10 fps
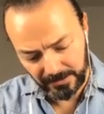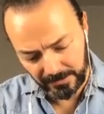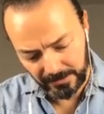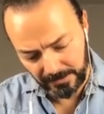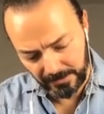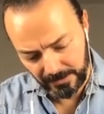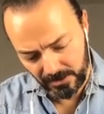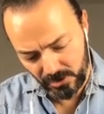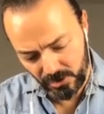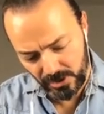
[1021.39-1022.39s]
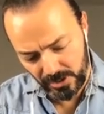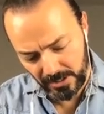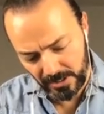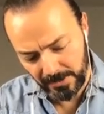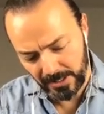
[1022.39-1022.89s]
an
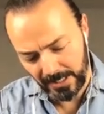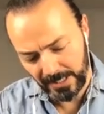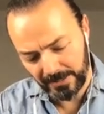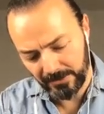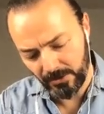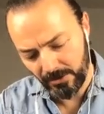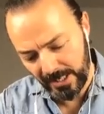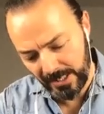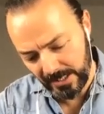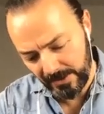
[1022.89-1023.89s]
G by hand or any